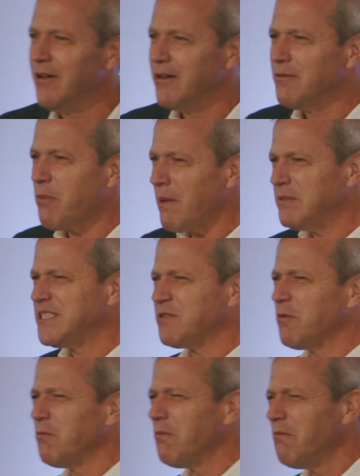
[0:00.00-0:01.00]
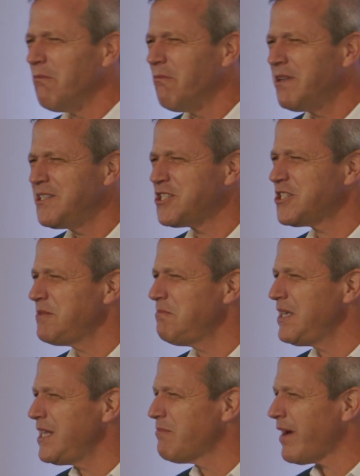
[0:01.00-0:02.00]
You probably said, well, what does she
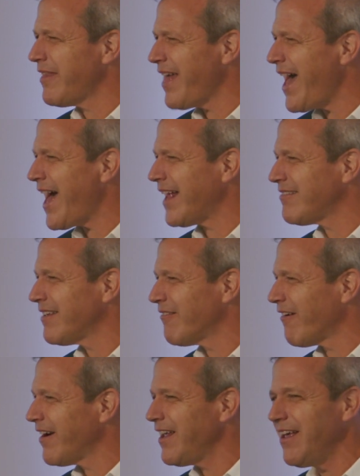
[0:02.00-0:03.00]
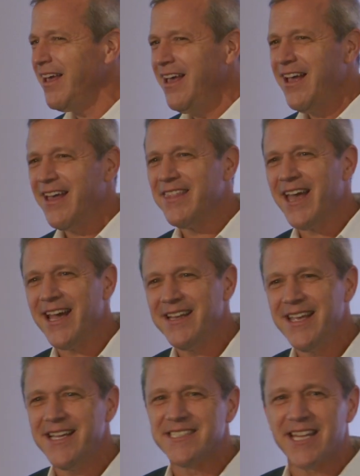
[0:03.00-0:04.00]
mean by that, right? And the
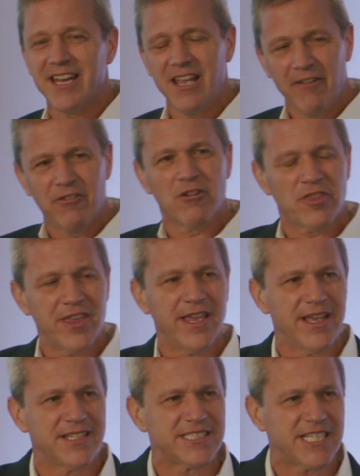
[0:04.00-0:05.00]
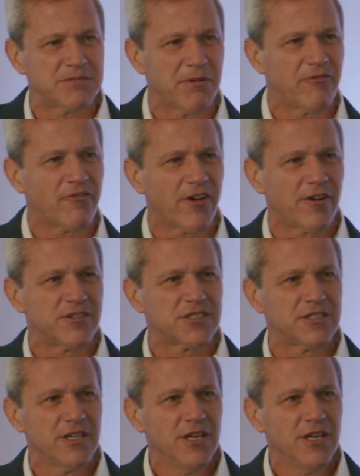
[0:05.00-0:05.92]
idea is that if you're thinking assessment first,